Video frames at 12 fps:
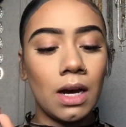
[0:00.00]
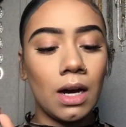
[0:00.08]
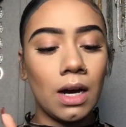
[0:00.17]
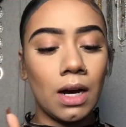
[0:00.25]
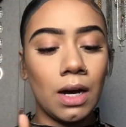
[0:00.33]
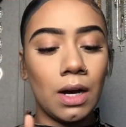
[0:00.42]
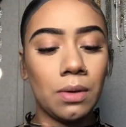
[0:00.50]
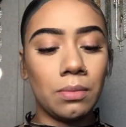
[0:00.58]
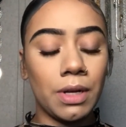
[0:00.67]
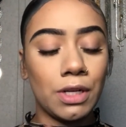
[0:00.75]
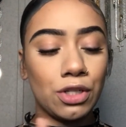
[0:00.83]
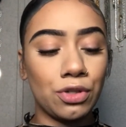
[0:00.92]

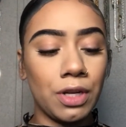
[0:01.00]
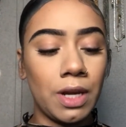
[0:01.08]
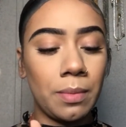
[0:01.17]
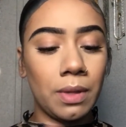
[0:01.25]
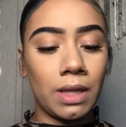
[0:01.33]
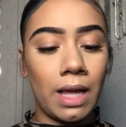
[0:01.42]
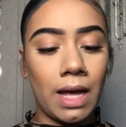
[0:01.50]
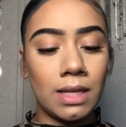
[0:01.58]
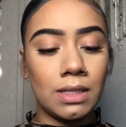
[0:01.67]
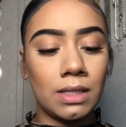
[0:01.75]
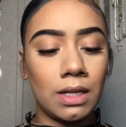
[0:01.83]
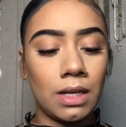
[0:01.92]
Extreme
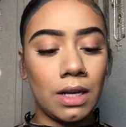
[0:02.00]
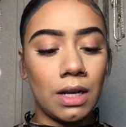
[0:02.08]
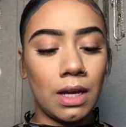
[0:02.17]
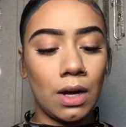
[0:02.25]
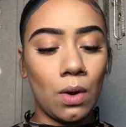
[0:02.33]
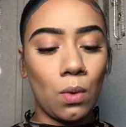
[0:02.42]
Lasting